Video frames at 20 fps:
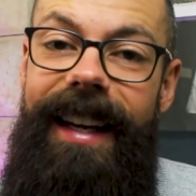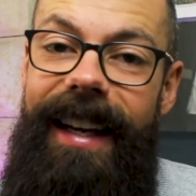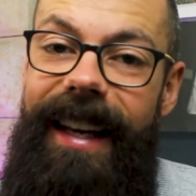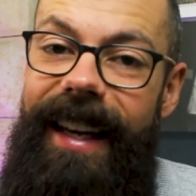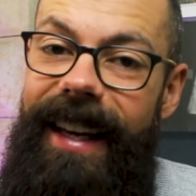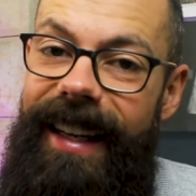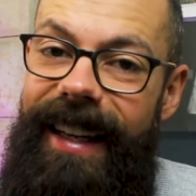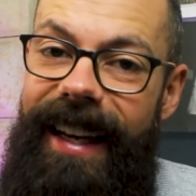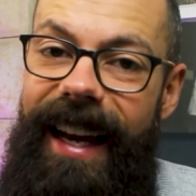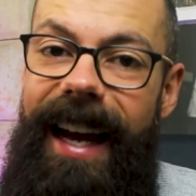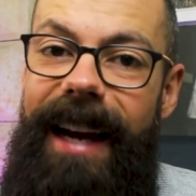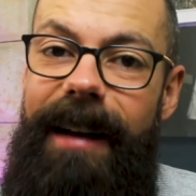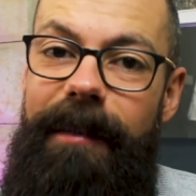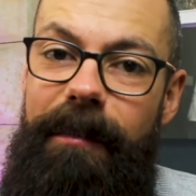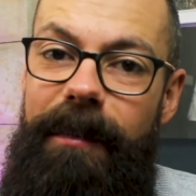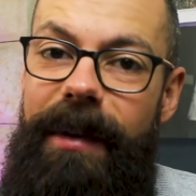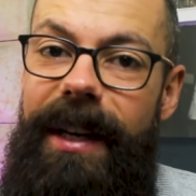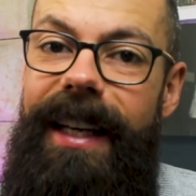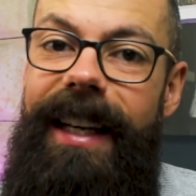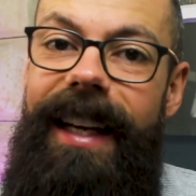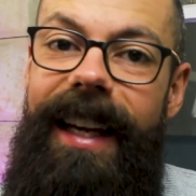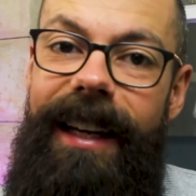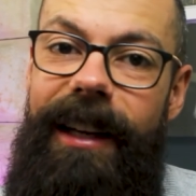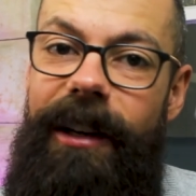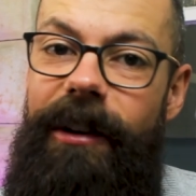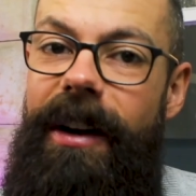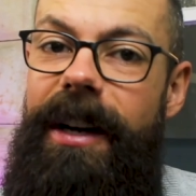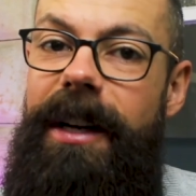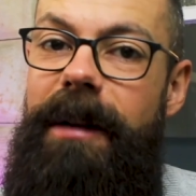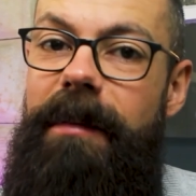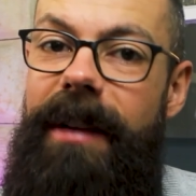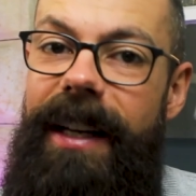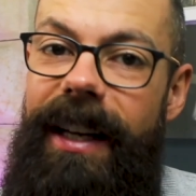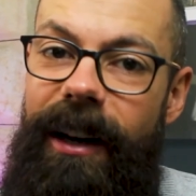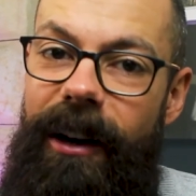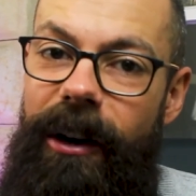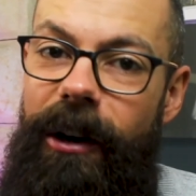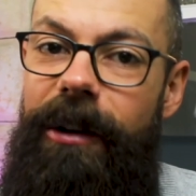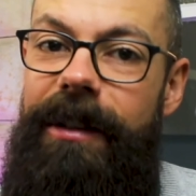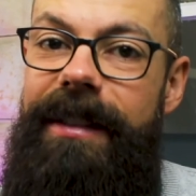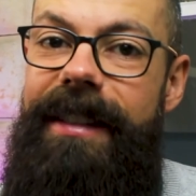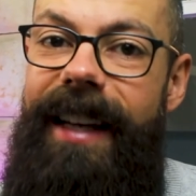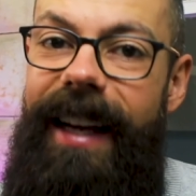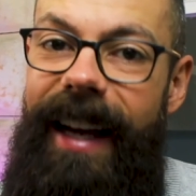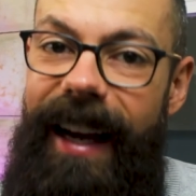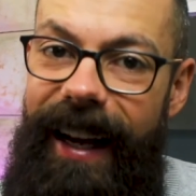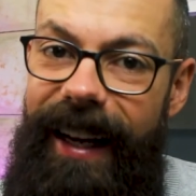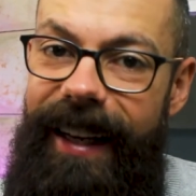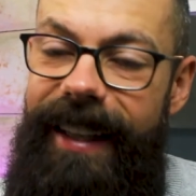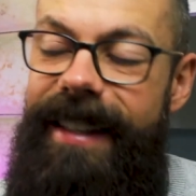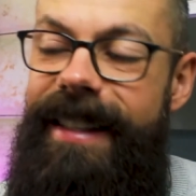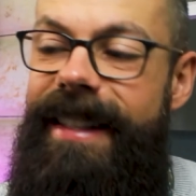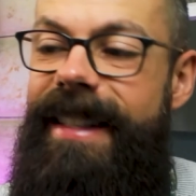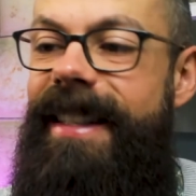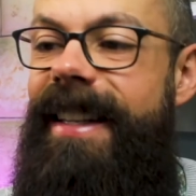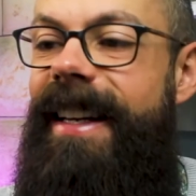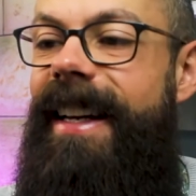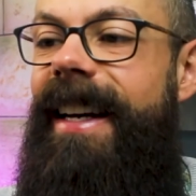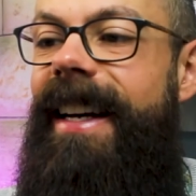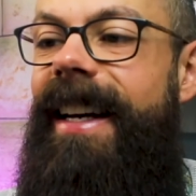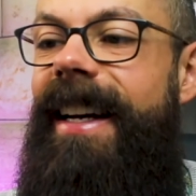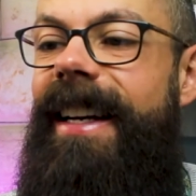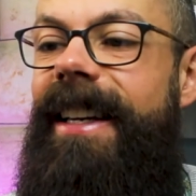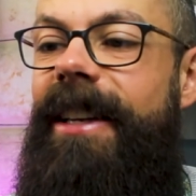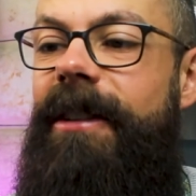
it can be incredibly hot and uh,